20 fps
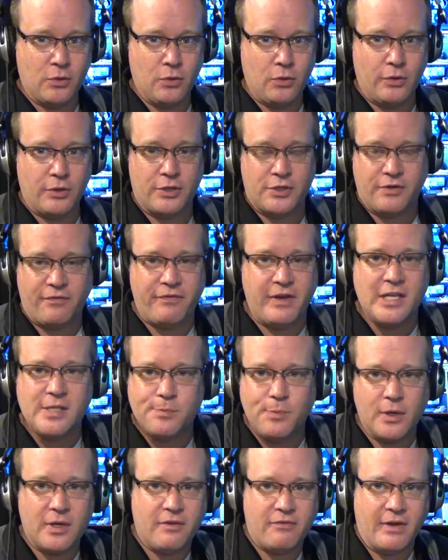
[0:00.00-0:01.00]
There's a
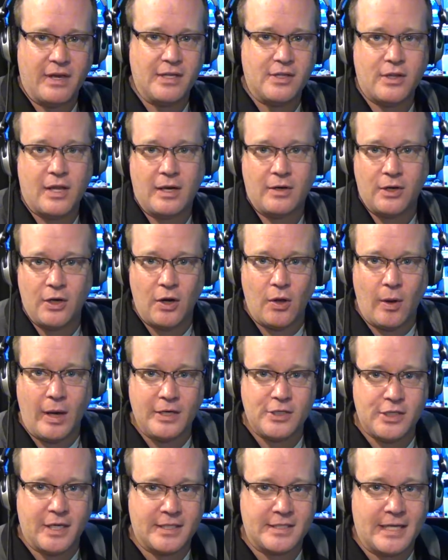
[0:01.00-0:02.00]
Facebook event that I
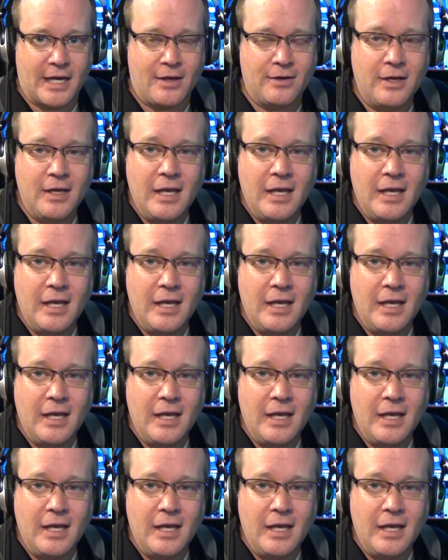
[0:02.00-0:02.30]
checked out.